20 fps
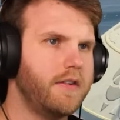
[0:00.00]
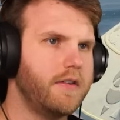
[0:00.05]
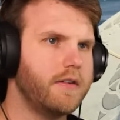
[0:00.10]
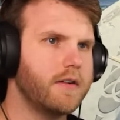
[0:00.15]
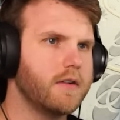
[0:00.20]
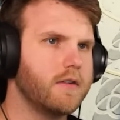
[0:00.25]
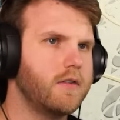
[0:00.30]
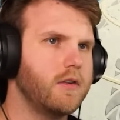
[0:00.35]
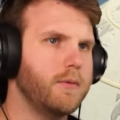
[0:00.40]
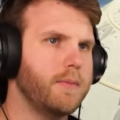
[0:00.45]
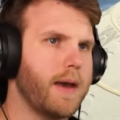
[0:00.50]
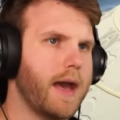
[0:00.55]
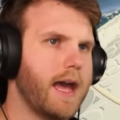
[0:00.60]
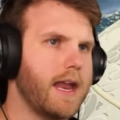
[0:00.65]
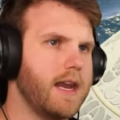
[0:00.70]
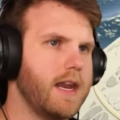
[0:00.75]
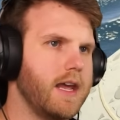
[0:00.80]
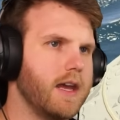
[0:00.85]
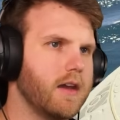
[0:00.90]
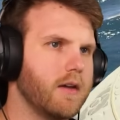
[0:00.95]
isn't too
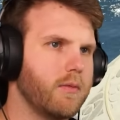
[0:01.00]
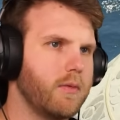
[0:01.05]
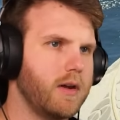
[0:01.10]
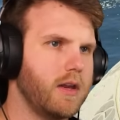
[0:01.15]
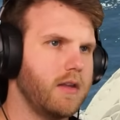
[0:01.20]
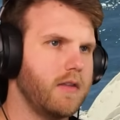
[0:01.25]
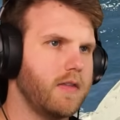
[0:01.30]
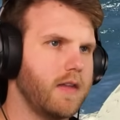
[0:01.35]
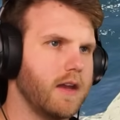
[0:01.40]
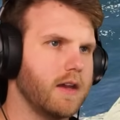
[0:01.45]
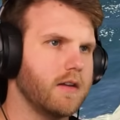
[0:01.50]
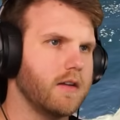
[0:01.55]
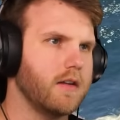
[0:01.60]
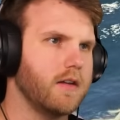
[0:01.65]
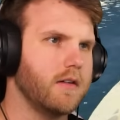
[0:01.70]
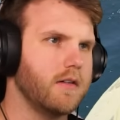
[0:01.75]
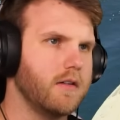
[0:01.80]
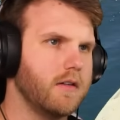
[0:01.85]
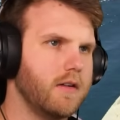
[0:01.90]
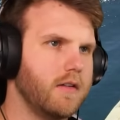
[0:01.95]
bad, Nick. What do you think,
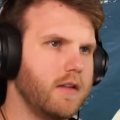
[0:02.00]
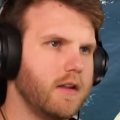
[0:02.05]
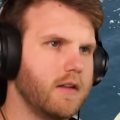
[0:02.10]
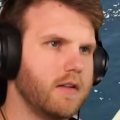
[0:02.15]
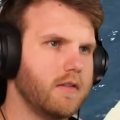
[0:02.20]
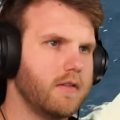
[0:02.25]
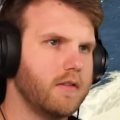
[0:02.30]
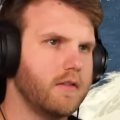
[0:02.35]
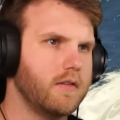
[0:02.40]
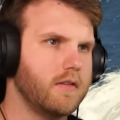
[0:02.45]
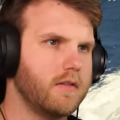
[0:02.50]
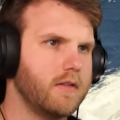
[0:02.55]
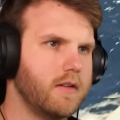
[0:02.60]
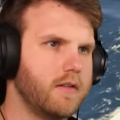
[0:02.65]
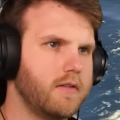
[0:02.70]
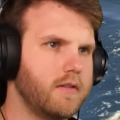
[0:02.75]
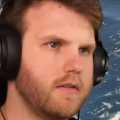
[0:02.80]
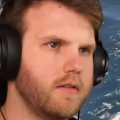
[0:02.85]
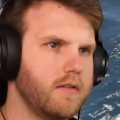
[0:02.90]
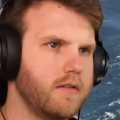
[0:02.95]
dude? Do you think this
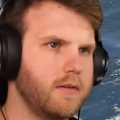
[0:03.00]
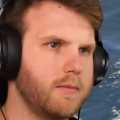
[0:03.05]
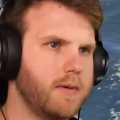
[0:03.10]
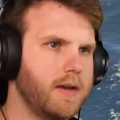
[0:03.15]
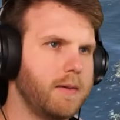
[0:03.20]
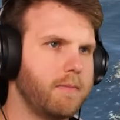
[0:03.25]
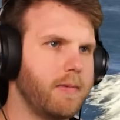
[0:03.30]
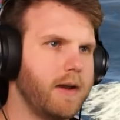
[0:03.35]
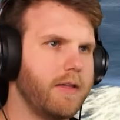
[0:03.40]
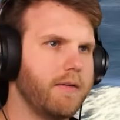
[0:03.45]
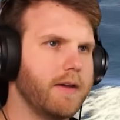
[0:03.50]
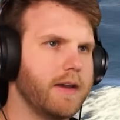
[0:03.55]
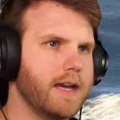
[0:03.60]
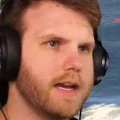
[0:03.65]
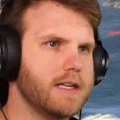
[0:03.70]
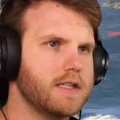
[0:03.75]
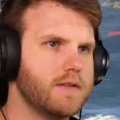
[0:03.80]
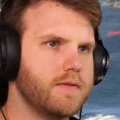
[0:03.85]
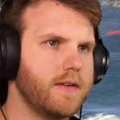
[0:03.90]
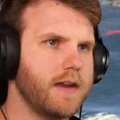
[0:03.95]
isn't too bad? By the way,
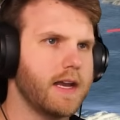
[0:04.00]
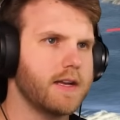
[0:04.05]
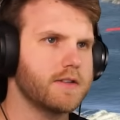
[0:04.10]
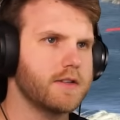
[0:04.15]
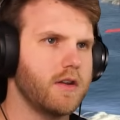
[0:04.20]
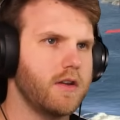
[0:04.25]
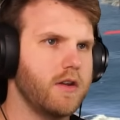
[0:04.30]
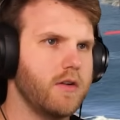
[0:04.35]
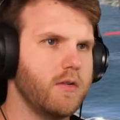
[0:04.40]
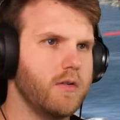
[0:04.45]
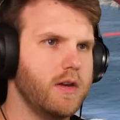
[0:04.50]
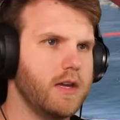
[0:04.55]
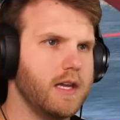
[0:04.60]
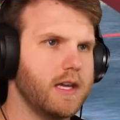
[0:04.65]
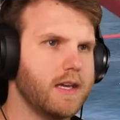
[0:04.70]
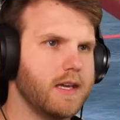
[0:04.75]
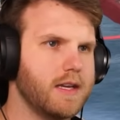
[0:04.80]
guys, if you guys don't know who Nick